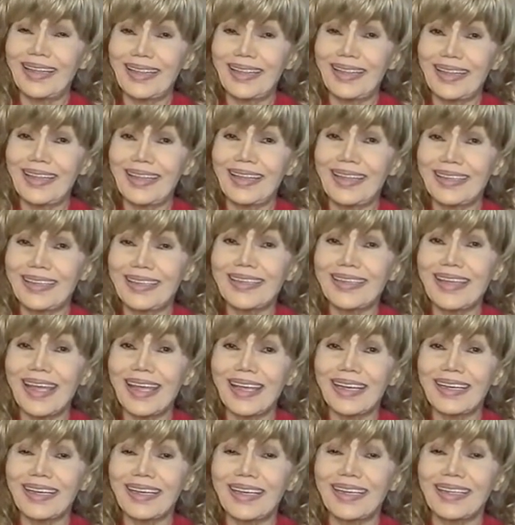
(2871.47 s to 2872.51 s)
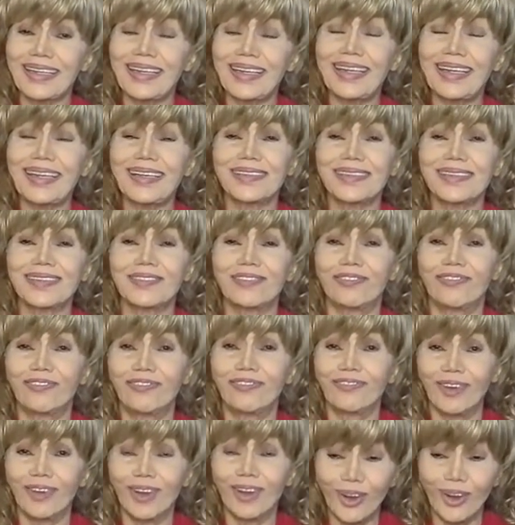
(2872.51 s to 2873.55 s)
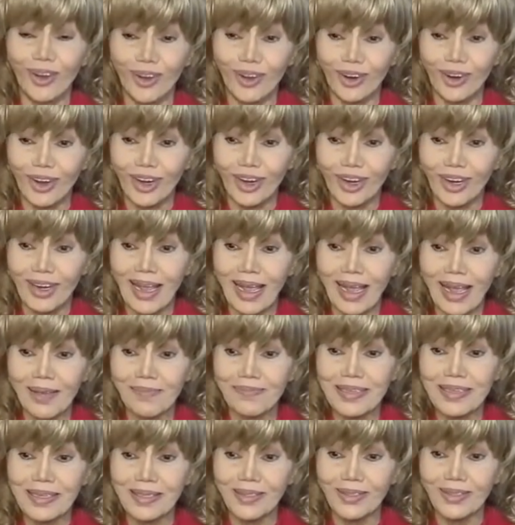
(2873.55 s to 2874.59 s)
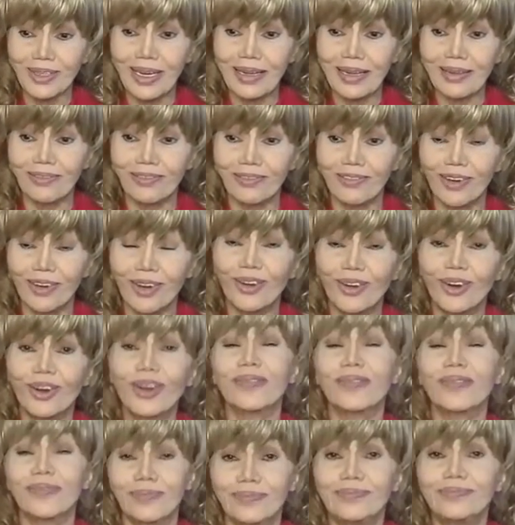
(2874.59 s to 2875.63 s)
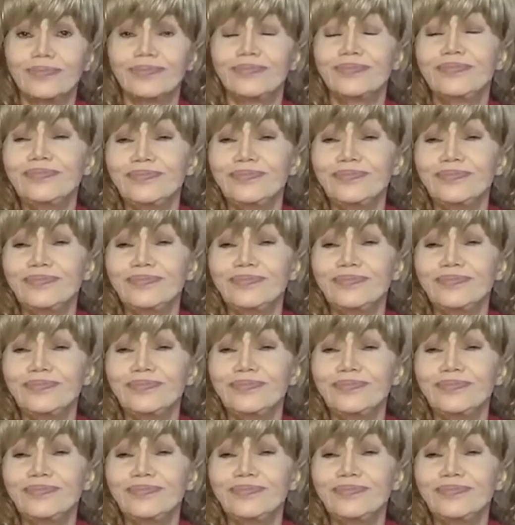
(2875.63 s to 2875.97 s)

the tech is flawed, absolutely flawed. Mm-hmm.